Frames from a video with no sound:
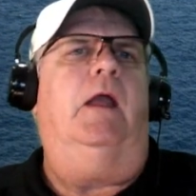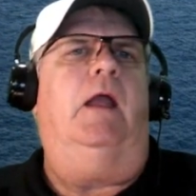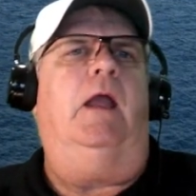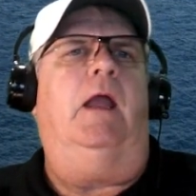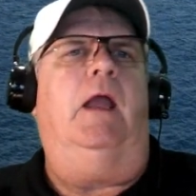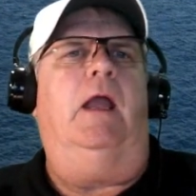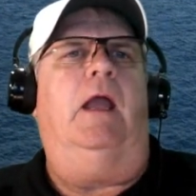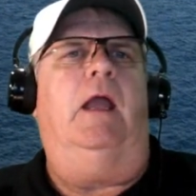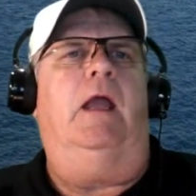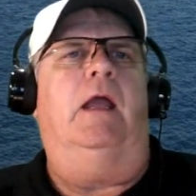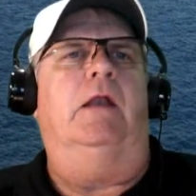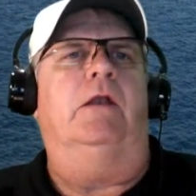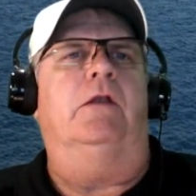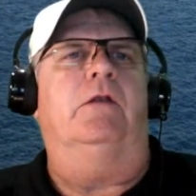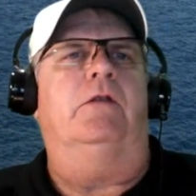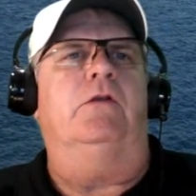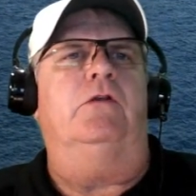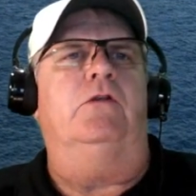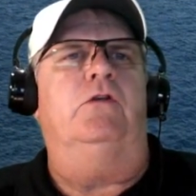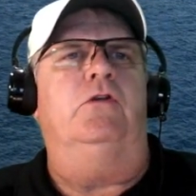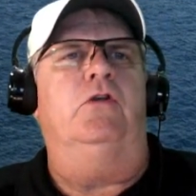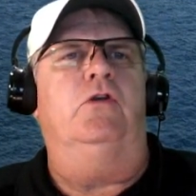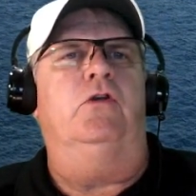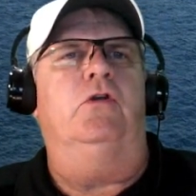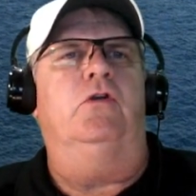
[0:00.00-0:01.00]
and
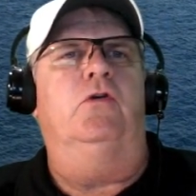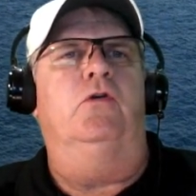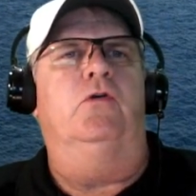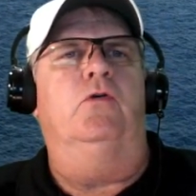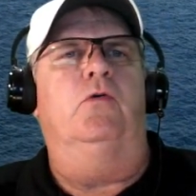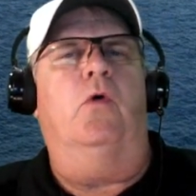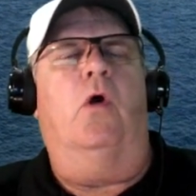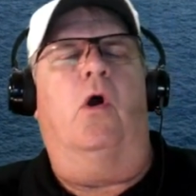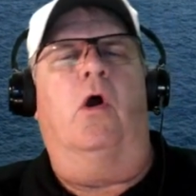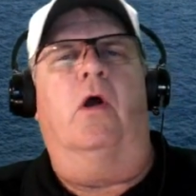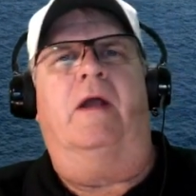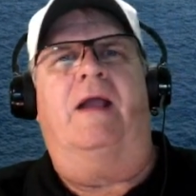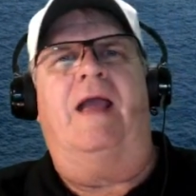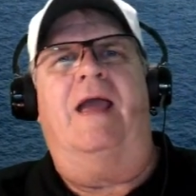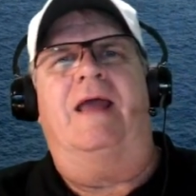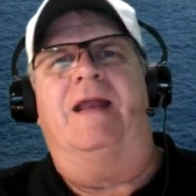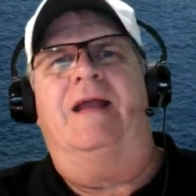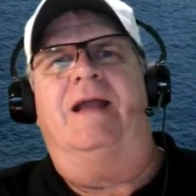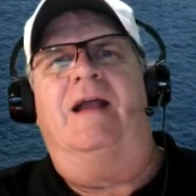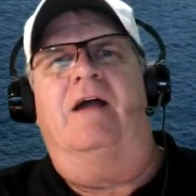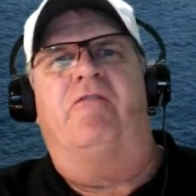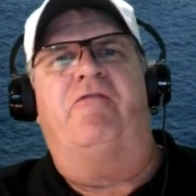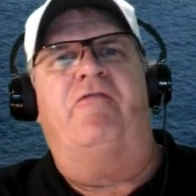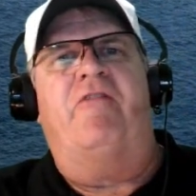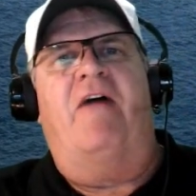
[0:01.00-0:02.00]
you are
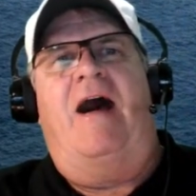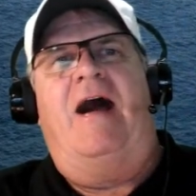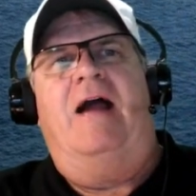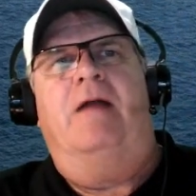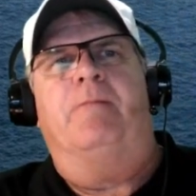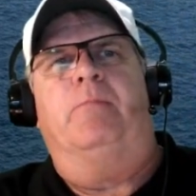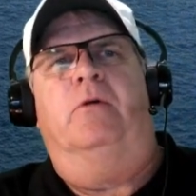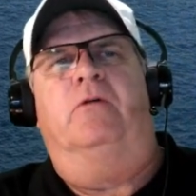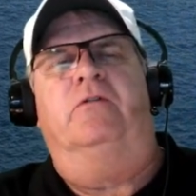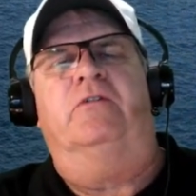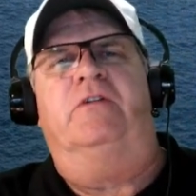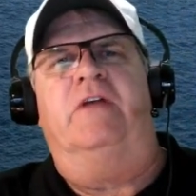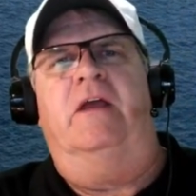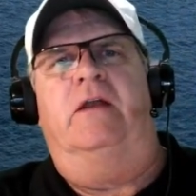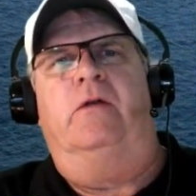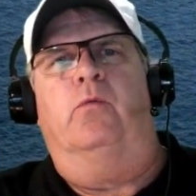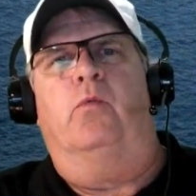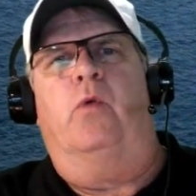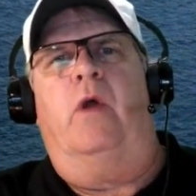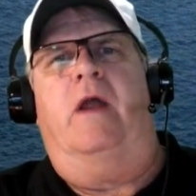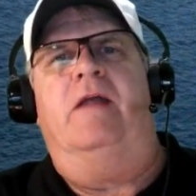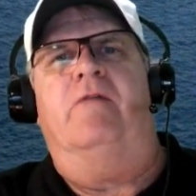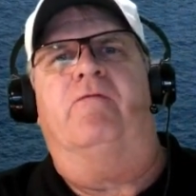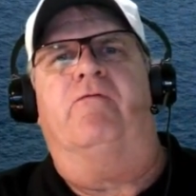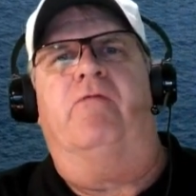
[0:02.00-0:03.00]
getting a 5%
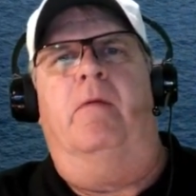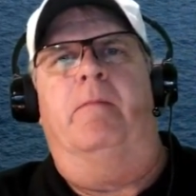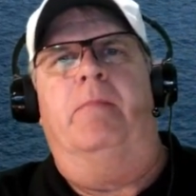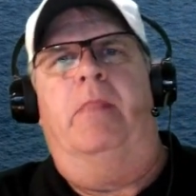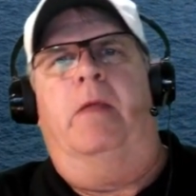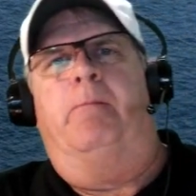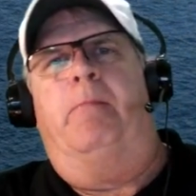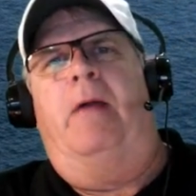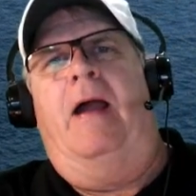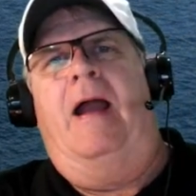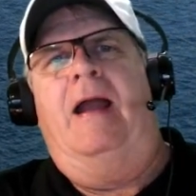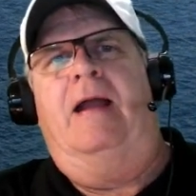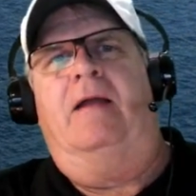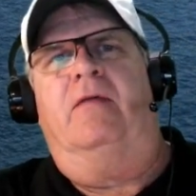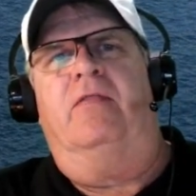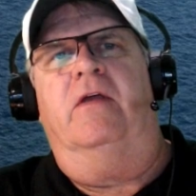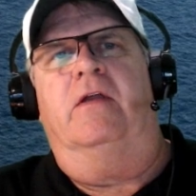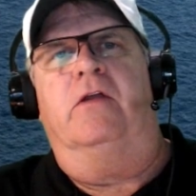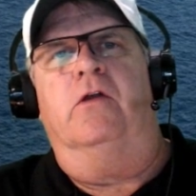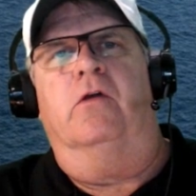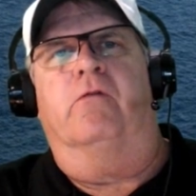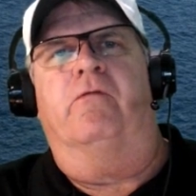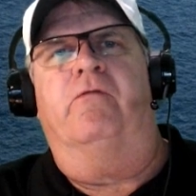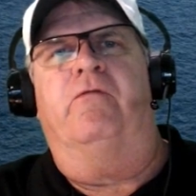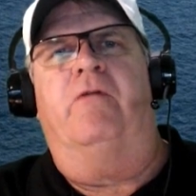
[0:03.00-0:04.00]
rate from the bank
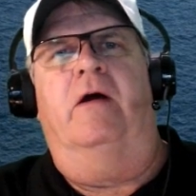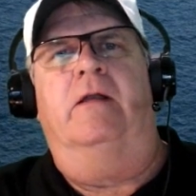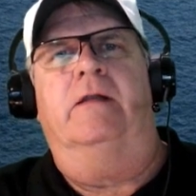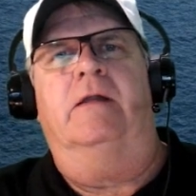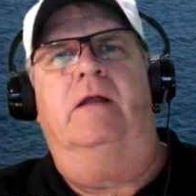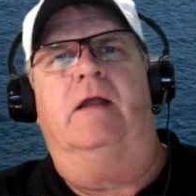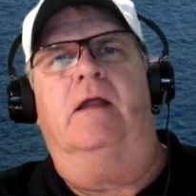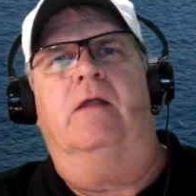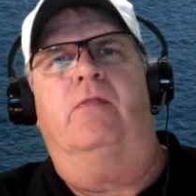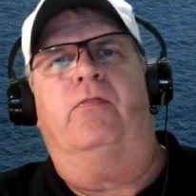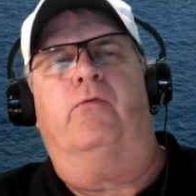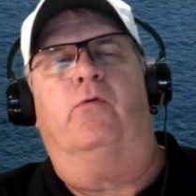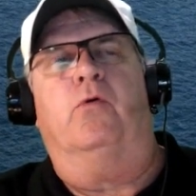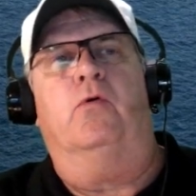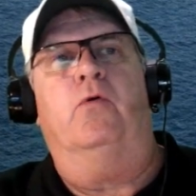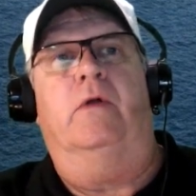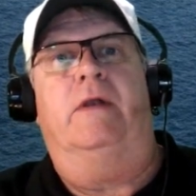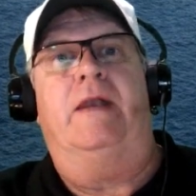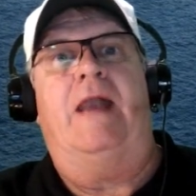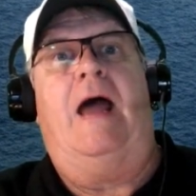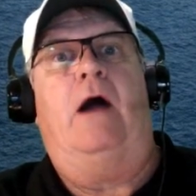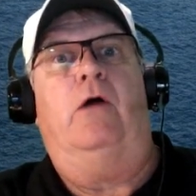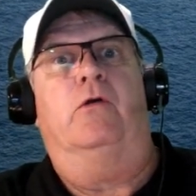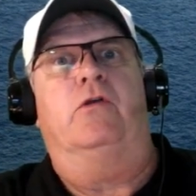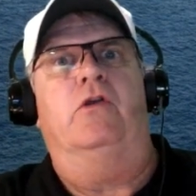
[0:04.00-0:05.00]
that you're funding it through,
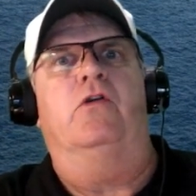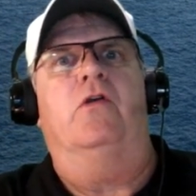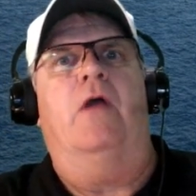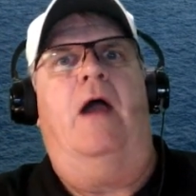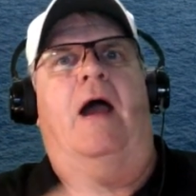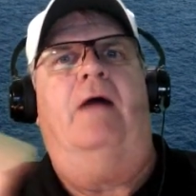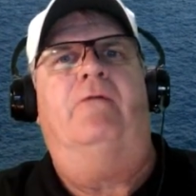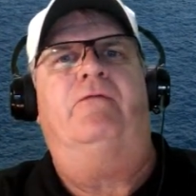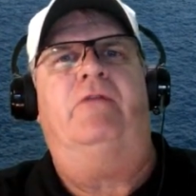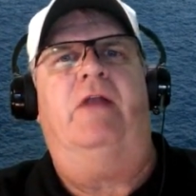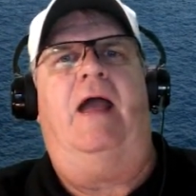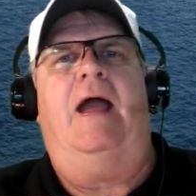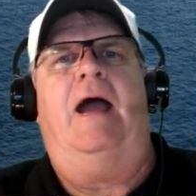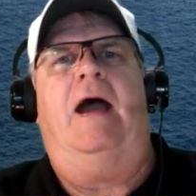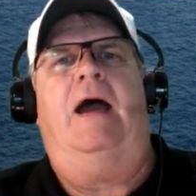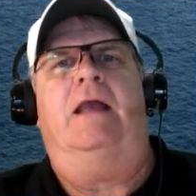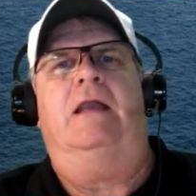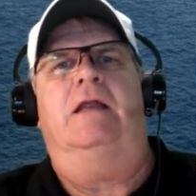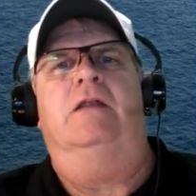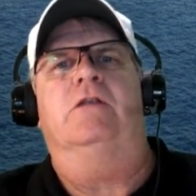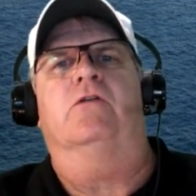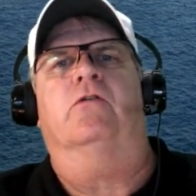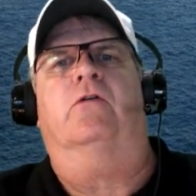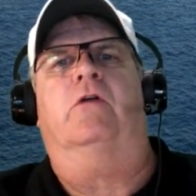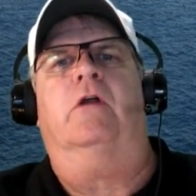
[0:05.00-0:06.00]
and now you have to add
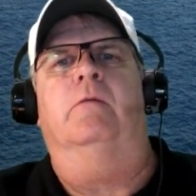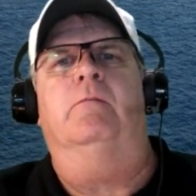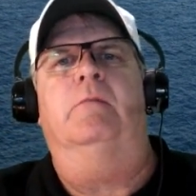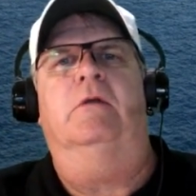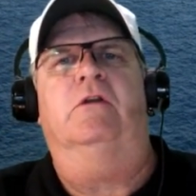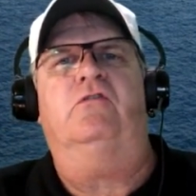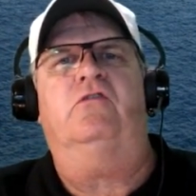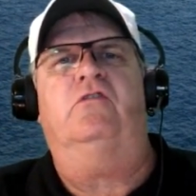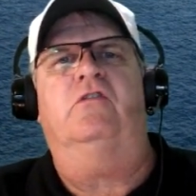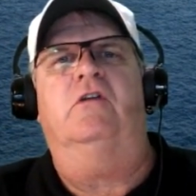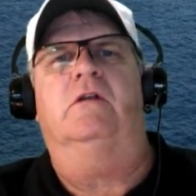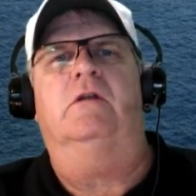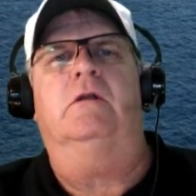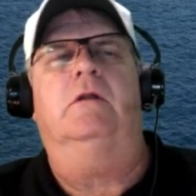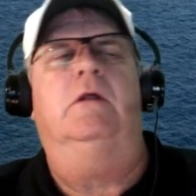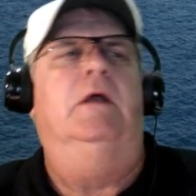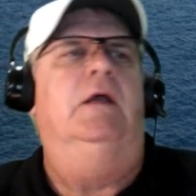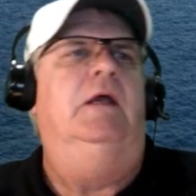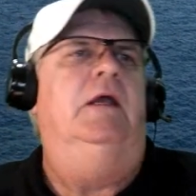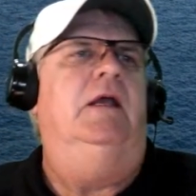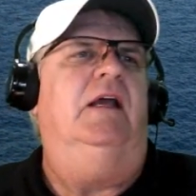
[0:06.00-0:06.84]
in your commission.